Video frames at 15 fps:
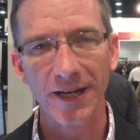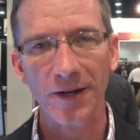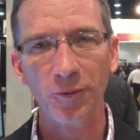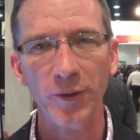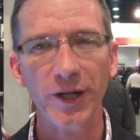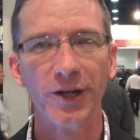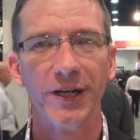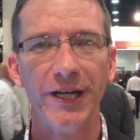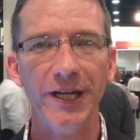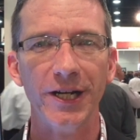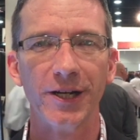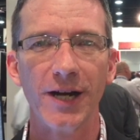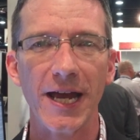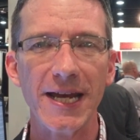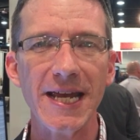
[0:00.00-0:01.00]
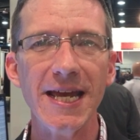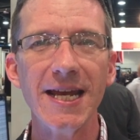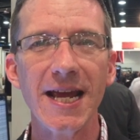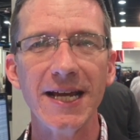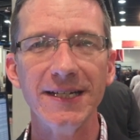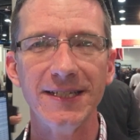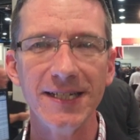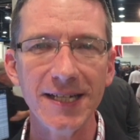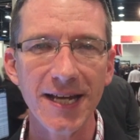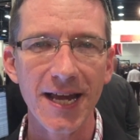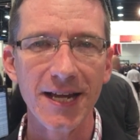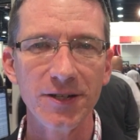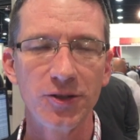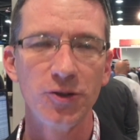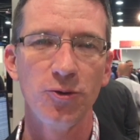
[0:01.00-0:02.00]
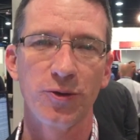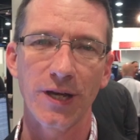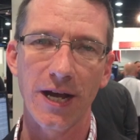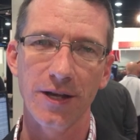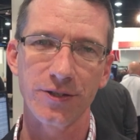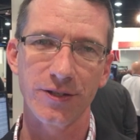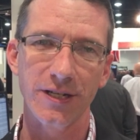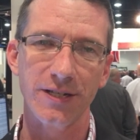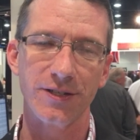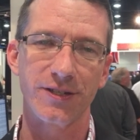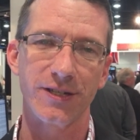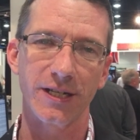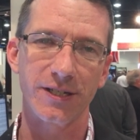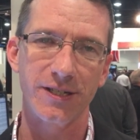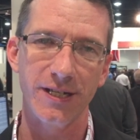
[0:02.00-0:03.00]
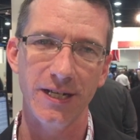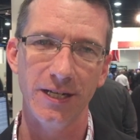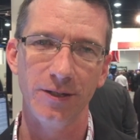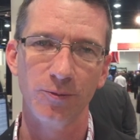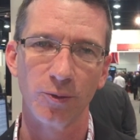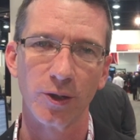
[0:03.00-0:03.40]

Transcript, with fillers: and we are here at NADA 2016.